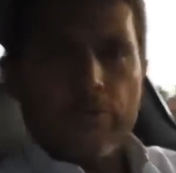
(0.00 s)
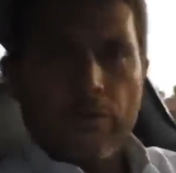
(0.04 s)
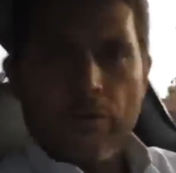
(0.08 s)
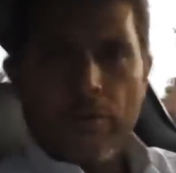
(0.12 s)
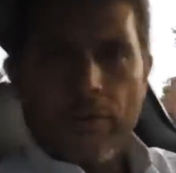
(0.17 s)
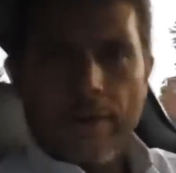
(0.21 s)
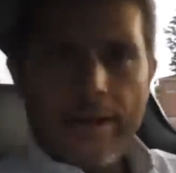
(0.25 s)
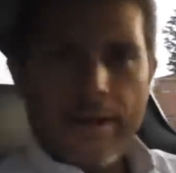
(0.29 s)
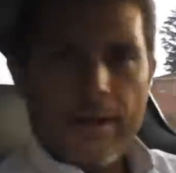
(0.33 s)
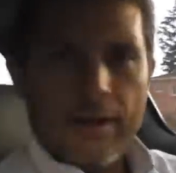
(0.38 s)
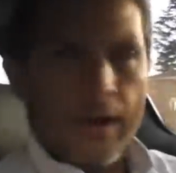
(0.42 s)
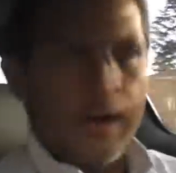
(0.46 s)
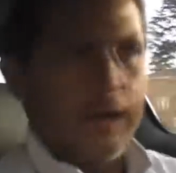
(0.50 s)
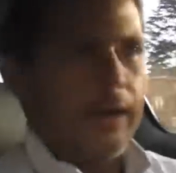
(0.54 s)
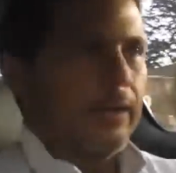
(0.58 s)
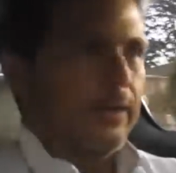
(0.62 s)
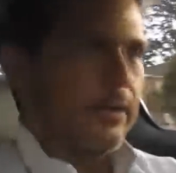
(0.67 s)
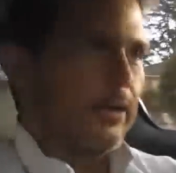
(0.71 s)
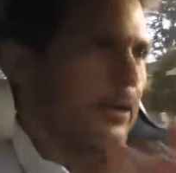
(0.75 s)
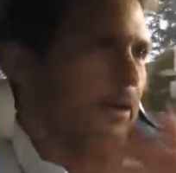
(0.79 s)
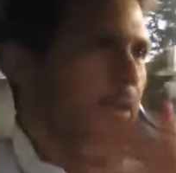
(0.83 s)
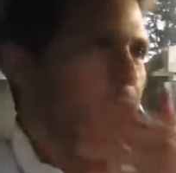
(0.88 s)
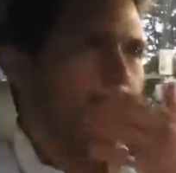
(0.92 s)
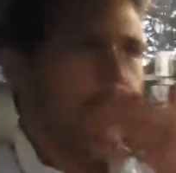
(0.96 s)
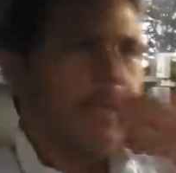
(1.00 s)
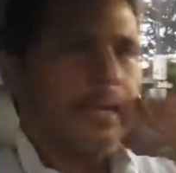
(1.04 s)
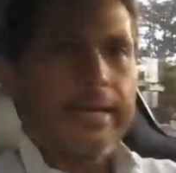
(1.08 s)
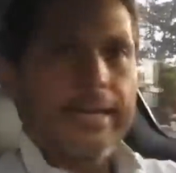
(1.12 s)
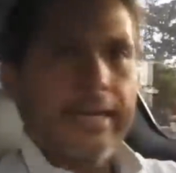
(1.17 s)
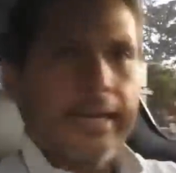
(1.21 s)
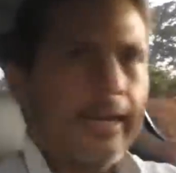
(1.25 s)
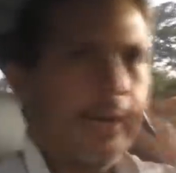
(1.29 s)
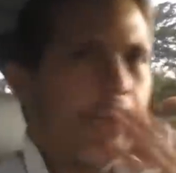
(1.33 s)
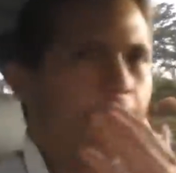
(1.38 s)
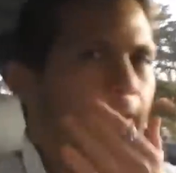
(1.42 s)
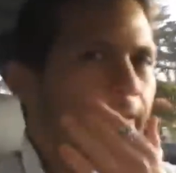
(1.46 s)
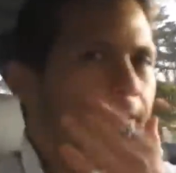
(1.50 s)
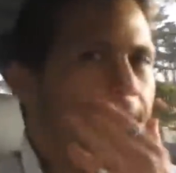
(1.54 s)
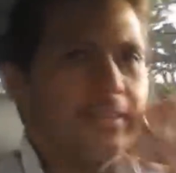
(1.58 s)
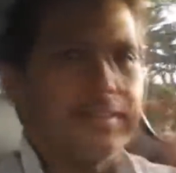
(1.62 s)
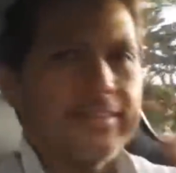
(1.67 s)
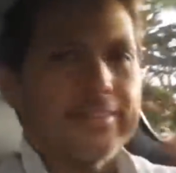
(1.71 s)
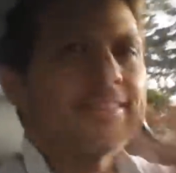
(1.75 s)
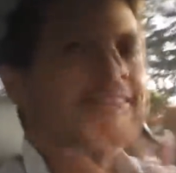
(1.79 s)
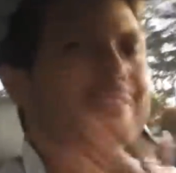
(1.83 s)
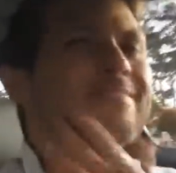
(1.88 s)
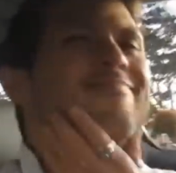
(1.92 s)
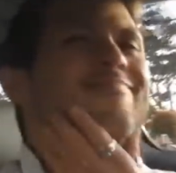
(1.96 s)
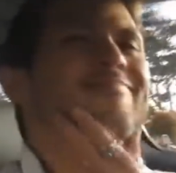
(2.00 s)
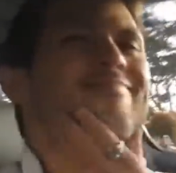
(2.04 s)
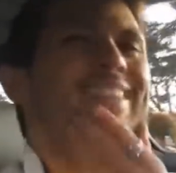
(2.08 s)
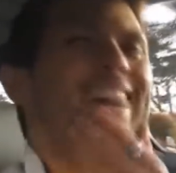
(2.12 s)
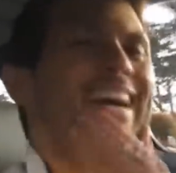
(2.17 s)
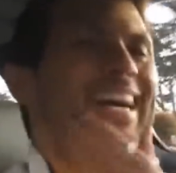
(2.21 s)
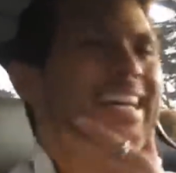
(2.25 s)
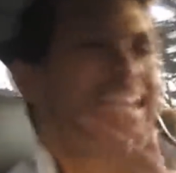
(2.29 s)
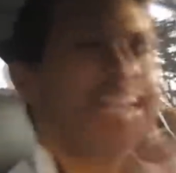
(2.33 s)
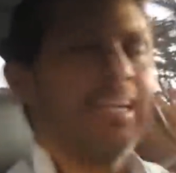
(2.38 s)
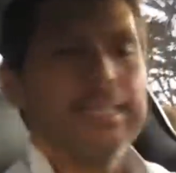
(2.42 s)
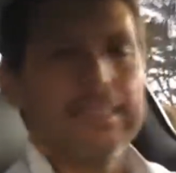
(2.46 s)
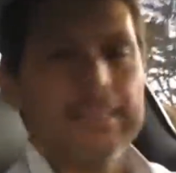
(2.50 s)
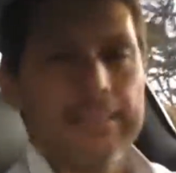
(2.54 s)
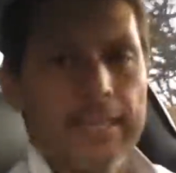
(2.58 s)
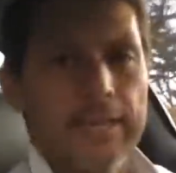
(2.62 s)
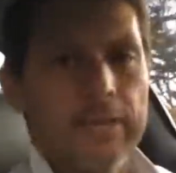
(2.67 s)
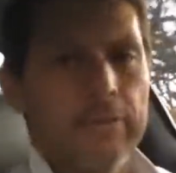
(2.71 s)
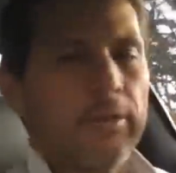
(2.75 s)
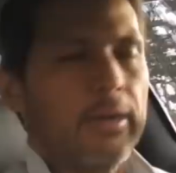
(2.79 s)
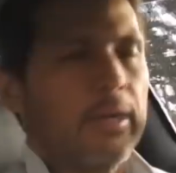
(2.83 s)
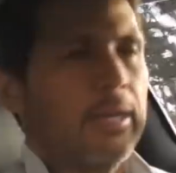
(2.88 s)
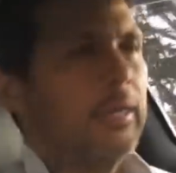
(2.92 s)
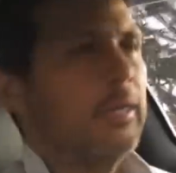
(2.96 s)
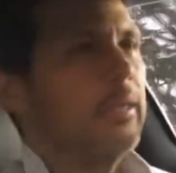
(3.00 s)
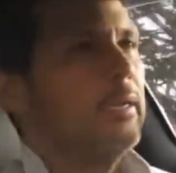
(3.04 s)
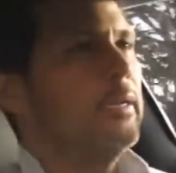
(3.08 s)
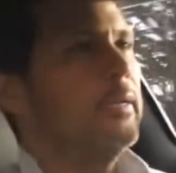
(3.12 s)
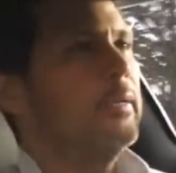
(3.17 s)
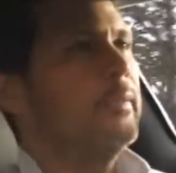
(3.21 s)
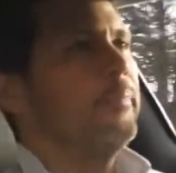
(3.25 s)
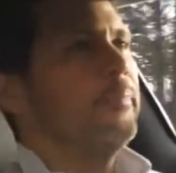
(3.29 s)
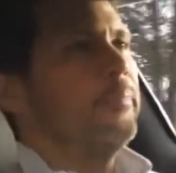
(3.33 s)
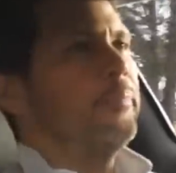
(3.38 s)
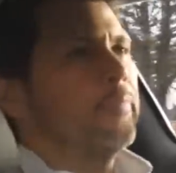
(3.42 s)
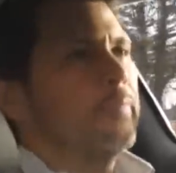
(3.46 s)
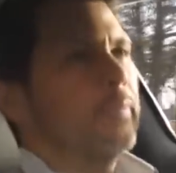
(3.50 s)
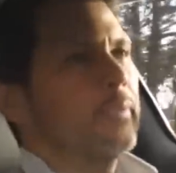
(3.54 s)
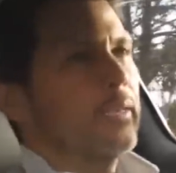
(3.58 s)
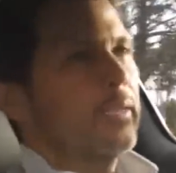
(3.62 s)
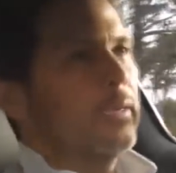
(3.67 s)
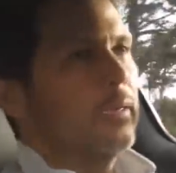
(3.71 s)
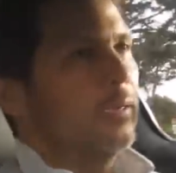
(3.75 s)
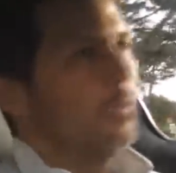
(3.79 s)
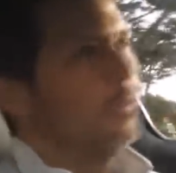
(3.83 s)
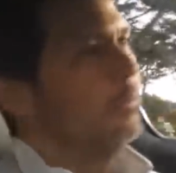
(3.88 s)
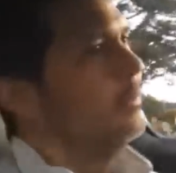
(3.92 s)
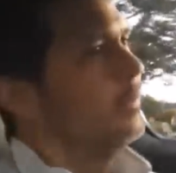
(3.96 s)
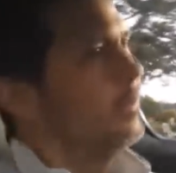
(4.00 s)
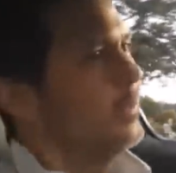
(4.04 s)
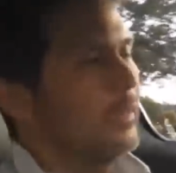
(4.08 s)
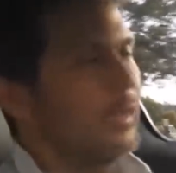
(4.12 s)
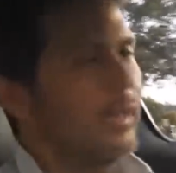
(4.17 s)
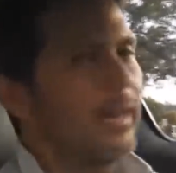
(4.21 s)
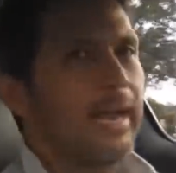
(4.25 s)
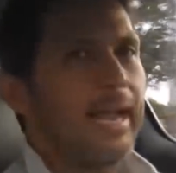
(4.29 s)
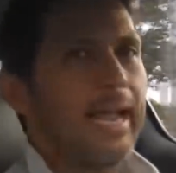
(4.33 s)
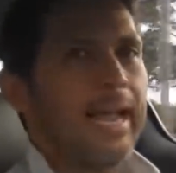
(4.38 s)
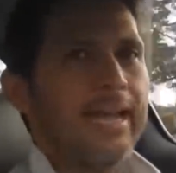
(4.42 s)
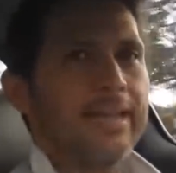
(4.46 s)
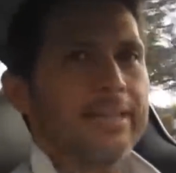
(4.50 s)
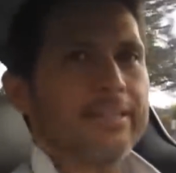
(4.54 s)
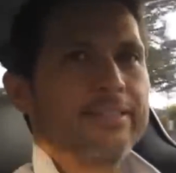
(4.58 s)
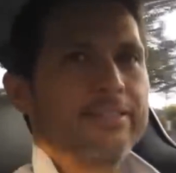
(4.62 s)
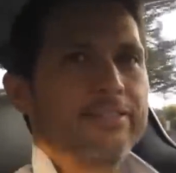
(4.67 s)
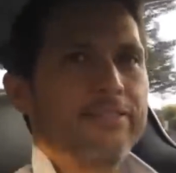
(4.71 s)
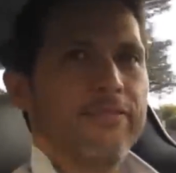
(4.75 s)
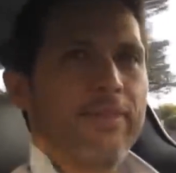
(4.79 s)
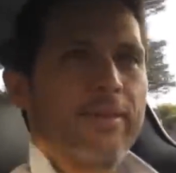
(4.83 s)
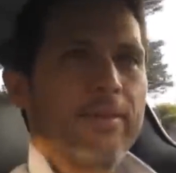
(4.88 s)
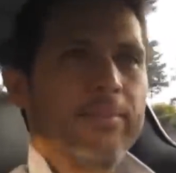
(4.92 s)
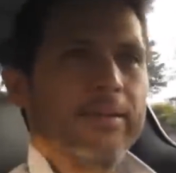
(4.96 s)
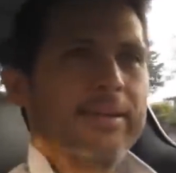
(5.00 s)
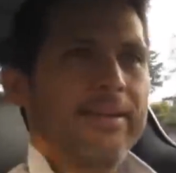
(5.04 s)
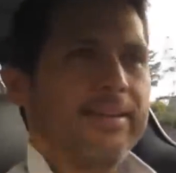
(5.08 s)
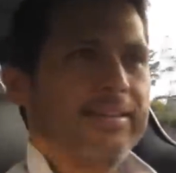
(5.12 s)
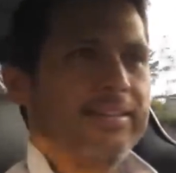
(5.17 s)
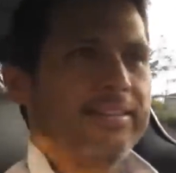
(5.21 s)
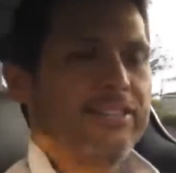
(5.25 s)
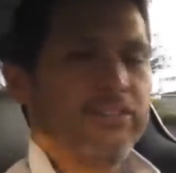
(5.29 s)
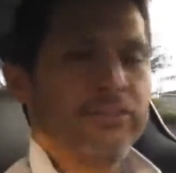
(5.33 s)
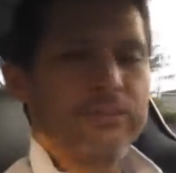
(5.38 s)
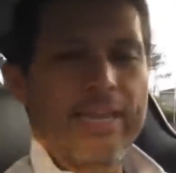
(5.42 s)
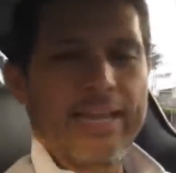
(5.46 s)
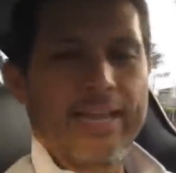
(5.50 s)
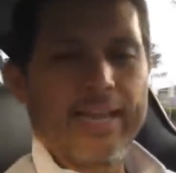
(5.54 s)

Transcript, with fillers: to grow hair. You're not going to get all this. Not going to get that, right? Gotta act as feminine as you